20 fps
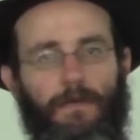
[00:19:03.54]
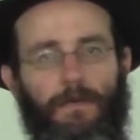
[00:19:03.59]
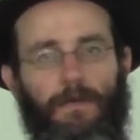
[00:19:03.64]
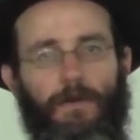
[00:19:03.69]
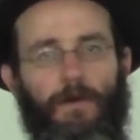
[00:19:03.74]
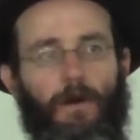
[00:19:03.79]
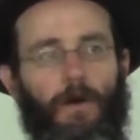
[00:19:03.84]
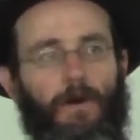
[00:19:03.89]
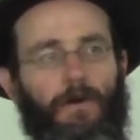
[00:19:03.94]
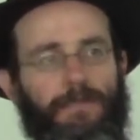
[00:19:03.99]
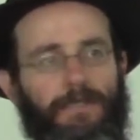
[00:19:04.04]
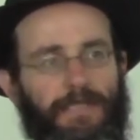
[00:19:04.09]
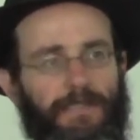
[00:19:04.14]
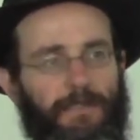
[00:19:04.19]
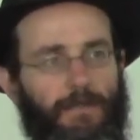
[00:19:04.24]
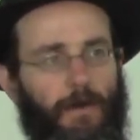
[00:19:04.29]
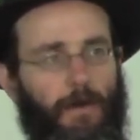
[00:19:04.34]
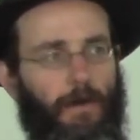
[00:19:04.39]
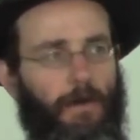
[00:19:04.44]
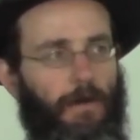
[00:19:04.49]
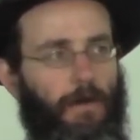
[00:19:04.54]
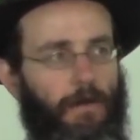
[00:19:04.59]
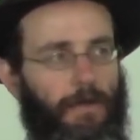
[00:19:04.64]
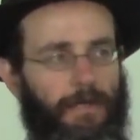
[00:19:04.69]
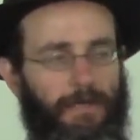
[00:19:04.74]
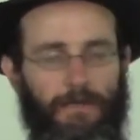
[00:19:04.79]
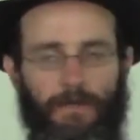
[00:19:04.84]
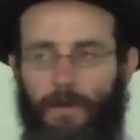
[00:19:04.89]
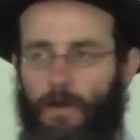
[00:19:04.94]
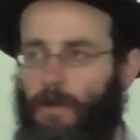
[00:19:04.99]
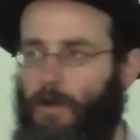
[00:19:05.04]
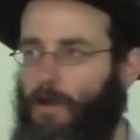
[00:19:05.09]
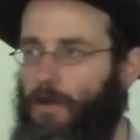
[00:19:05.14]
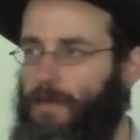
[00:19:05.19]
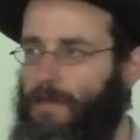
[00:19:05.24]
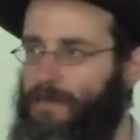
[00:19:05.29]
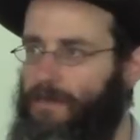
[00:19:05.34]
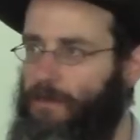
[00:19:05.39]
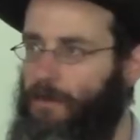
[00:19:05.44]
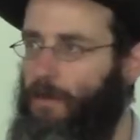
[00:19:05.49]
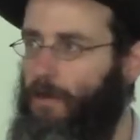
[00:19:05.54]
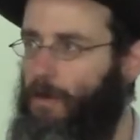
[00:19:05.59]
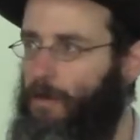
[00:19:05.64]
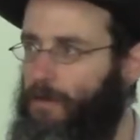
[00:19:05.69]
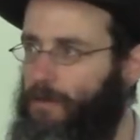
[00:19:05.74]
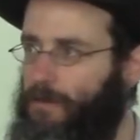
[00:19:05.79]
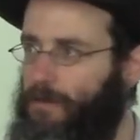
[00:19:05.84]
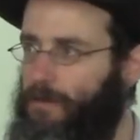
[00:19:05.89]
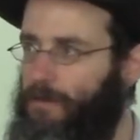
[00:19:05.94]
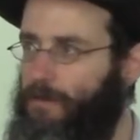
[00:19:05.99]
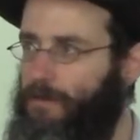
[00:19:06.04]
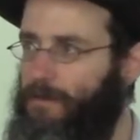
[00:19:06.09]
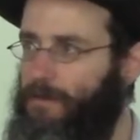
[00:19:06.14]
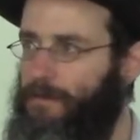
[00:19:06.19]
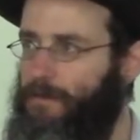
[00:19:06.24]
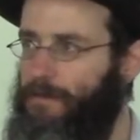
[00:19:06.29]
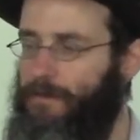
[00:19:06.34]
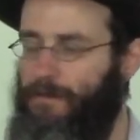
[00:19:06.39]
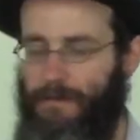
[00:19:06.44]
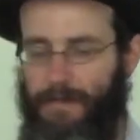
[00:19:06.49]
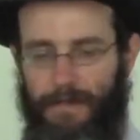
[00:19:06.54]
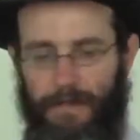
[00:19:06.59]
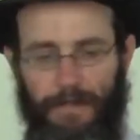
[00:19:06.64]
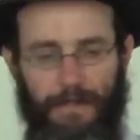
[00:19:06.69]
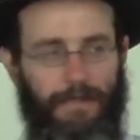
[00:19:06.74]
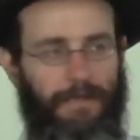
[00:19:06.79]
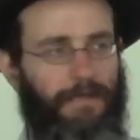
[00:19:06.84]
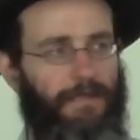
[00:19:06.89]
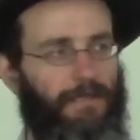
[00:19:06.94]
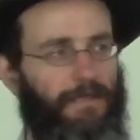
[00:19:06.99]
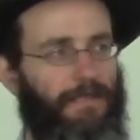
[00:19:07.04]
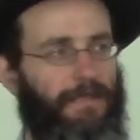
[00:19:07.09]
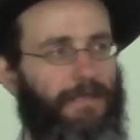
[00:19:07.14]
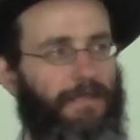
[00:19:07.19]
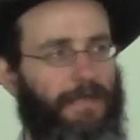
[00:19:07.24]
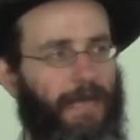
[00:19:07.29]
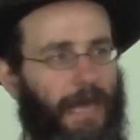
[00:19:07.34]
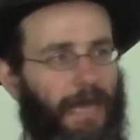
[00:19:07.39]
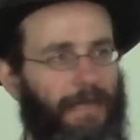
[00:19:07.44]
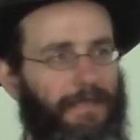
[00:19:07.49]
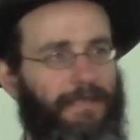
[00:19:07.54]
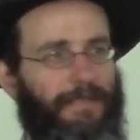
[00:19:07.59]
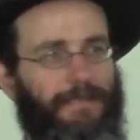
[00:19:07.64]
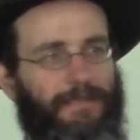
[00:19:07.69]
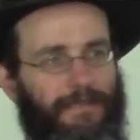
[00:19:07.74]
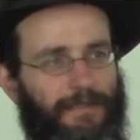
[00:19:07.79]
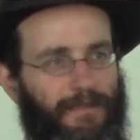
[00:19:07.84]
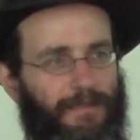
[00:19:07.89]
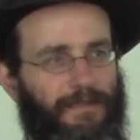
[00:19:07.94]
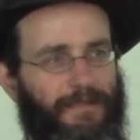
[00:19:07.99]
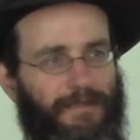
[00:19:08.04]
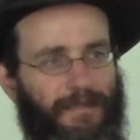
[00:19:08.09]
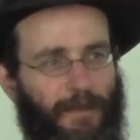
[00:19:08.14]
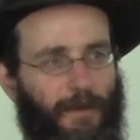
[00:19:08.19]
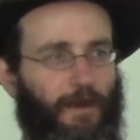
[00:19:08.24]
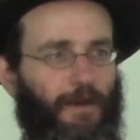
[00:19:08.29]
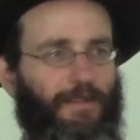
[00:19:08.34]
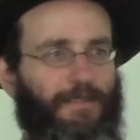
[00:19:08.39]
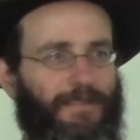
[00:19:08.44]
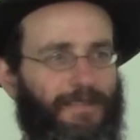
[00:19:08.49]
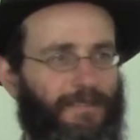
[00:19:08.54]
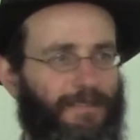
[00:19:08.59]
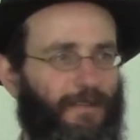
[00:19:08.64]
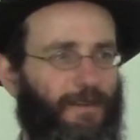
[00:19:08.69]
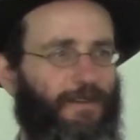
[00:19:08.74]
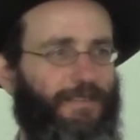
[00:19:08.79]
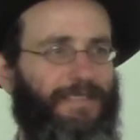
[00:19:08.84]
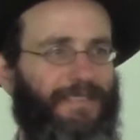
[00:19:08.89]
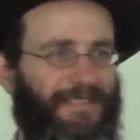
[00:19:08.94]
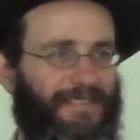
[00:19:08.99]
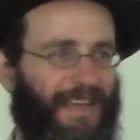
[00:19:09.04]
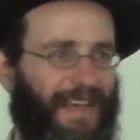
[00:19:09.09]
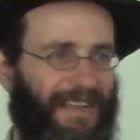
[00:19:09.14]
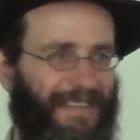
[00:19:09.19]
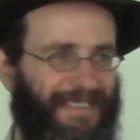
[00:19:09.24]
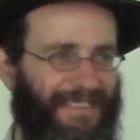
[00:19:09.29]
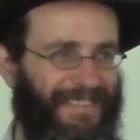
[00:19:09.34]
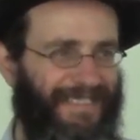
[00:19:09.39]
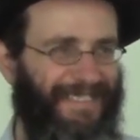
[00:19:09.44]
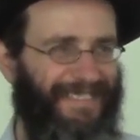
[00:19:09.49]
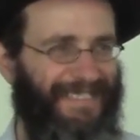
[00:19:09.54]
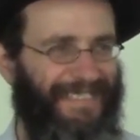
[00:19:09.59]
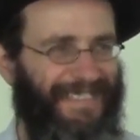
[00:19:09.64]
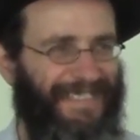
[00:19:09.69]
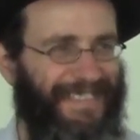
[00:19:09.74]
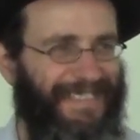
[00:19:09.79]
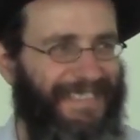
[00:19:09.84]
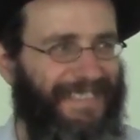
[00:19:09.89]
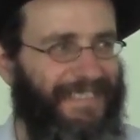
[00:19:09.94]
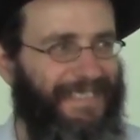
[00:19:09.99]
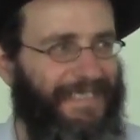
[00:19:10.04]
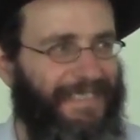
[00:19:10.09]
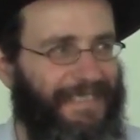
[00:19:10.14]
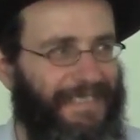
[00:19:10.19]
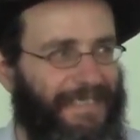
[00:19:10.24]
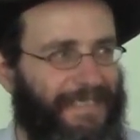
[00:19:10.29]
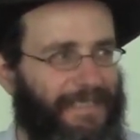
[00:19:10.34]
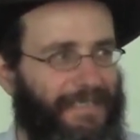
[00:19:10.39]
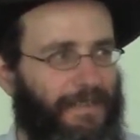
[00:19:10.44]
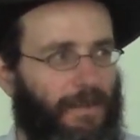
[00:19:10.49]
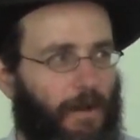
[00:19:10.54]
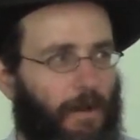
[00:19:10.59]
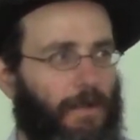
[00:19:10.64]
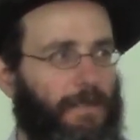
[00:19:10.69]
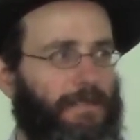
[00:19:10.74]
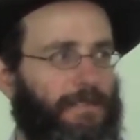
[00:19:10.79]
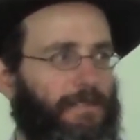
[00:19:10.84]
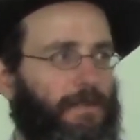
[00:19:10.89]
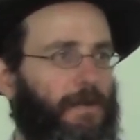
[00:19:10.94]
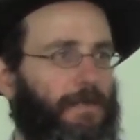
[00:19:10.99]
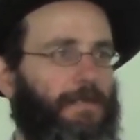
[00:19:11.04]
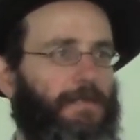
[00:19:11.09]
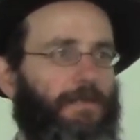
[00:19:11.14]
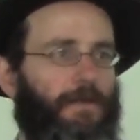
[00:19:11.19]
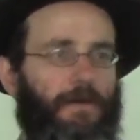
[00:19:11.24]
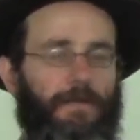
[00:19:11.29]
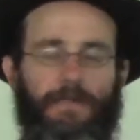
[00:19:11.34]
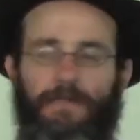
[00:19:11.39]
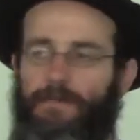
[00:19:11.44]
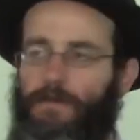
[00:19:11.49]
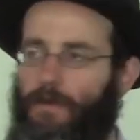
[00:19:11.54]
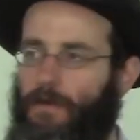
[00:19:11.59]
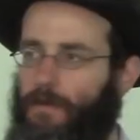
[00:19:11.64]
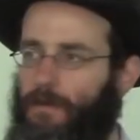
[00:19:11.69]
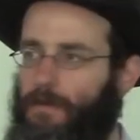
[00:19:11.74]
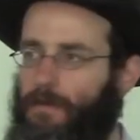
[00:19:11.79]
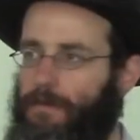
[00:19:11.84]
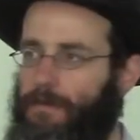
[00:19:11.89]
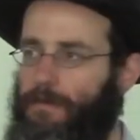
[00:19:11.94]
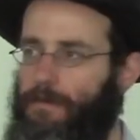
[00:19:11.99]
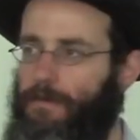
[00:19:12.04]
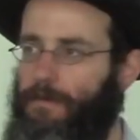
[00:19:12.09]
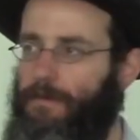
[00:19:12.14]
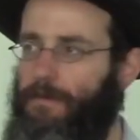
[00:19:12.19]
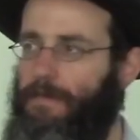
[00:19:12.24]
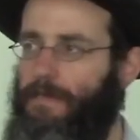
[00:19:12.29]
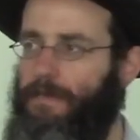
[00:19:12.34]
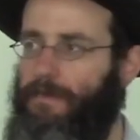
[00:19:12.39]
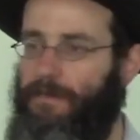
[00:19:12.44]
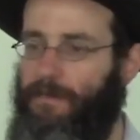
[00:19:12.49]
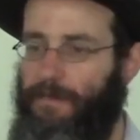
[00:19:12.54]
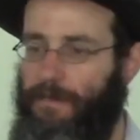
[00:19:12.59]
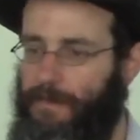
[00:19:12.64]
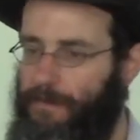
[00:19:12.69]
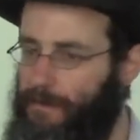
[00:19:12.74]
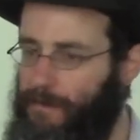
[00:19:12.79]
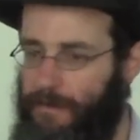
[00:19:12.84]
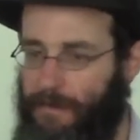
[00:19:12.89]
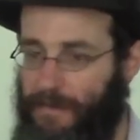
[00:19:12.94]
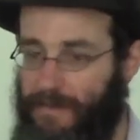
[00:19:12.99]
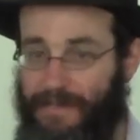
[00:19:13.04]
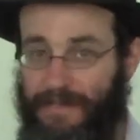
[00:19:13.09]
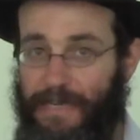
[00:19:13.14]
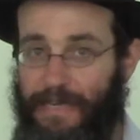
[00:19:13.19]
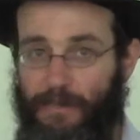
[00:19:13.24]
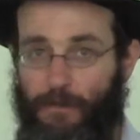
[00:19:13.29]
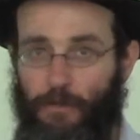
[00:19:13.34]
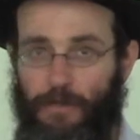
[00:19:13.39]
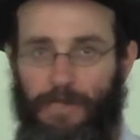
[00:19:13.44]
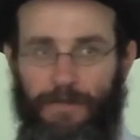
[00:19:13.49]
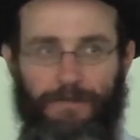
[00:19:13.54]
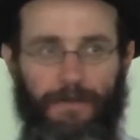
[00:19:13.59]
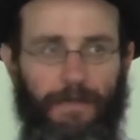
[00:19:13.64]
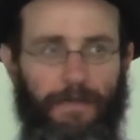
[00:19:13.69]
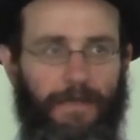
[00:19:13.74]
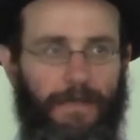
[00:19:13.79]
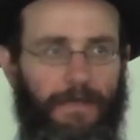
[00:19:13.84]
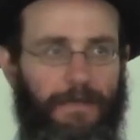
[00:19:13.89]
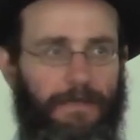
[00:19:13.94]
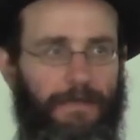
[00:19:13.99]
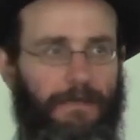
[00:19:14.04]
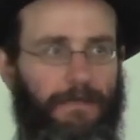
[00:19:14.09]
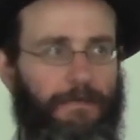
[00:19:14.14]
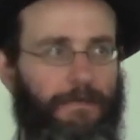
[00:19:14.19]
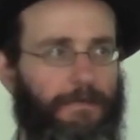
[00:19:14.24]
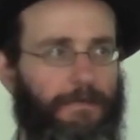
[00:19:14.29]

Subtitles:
God is all and all is God. In Yiddish, it's Alt ist Gott and Gott ist Alt. All is God and God is all. They're saying two different things.